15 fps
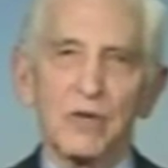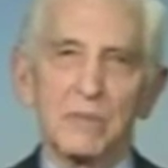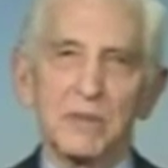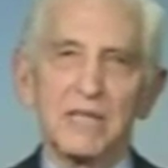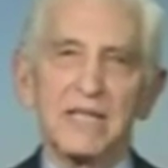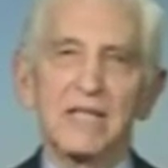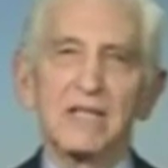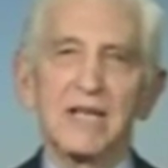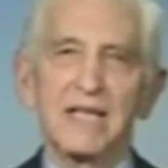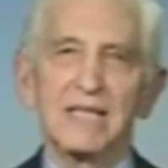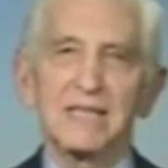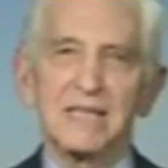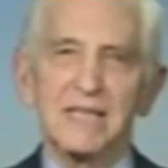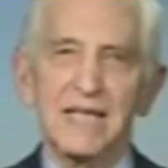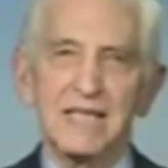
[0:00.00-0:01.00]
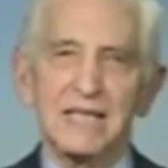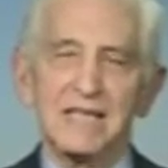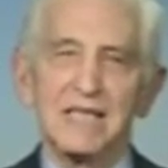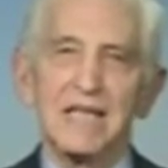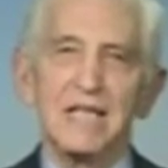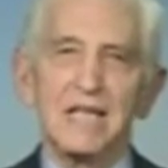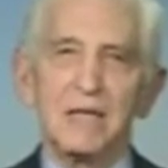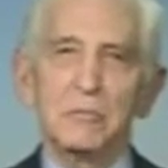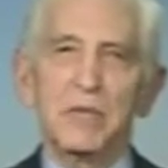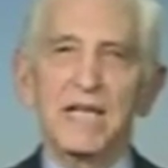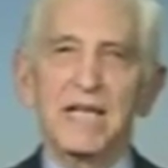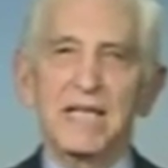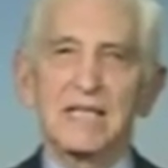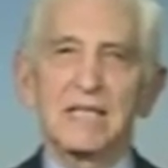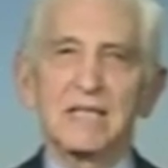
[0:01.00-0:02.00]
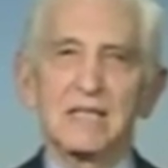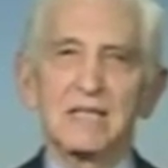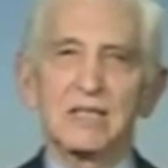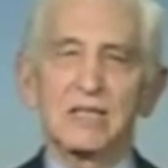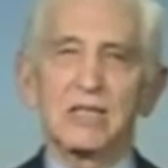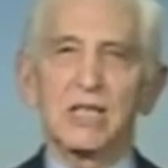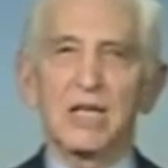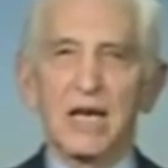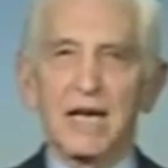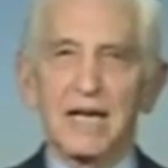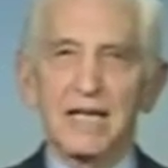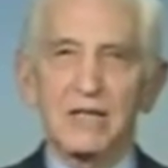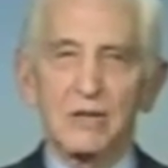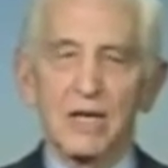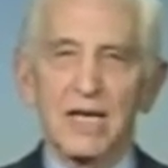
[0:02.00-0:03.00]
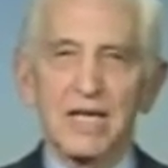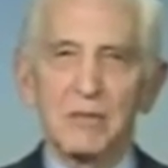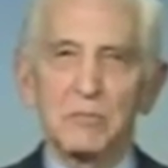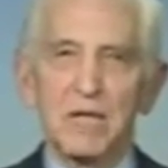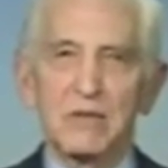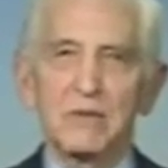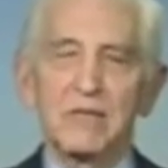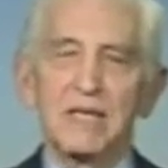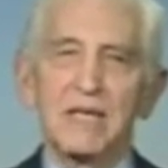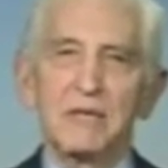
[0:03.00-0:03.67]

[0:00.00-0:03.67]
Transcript: him in the United States, being denied or lied about